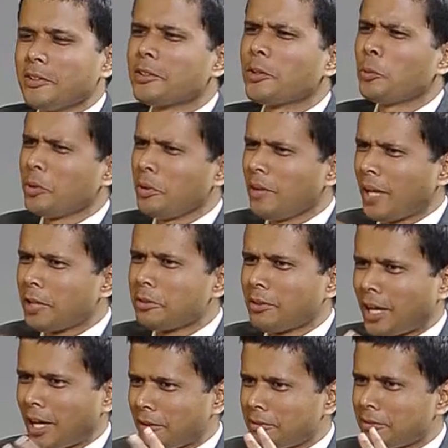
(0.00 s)
So would you like to
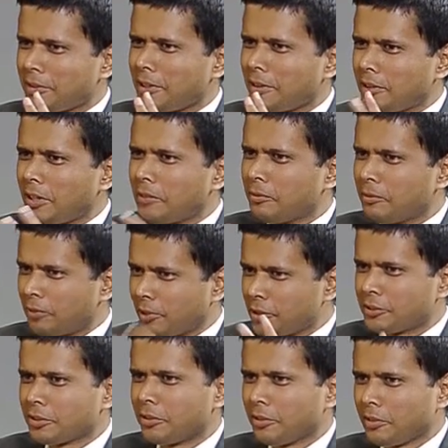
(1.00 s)
have a
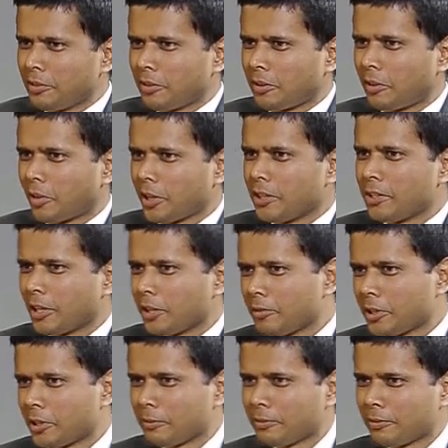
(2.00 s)
version or a
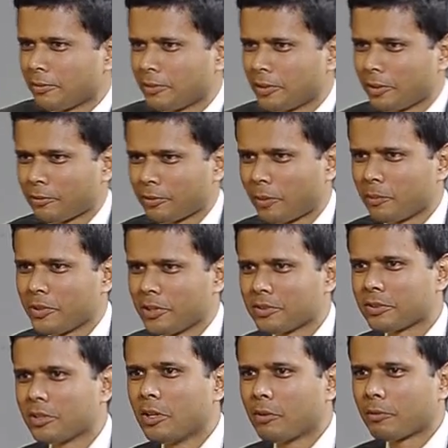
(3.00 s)
derivative from
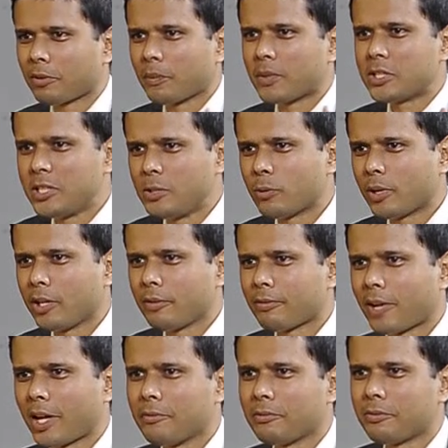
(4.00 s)
the
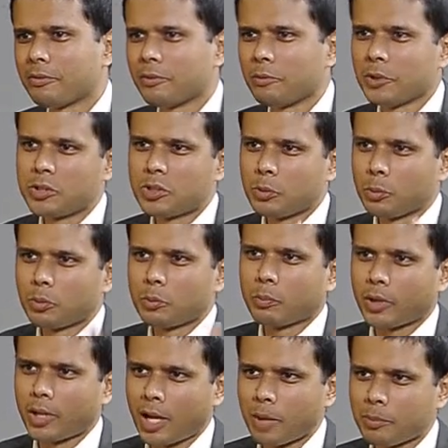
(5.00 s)
T25, which you would
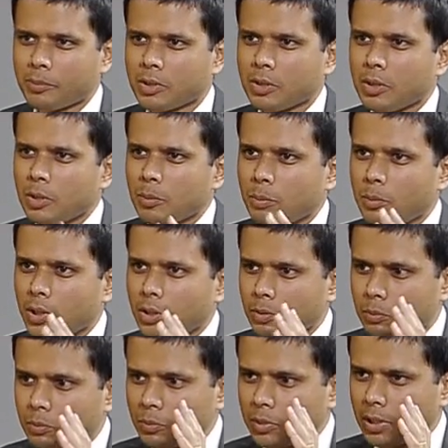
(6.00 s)
perhaps be
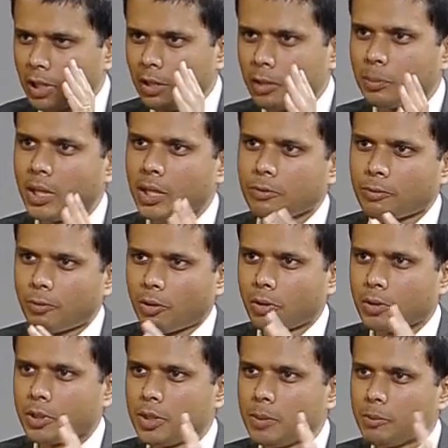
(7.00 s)
tailor-made
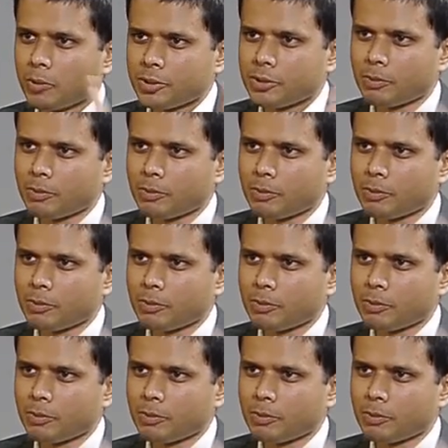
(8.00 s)
for emerging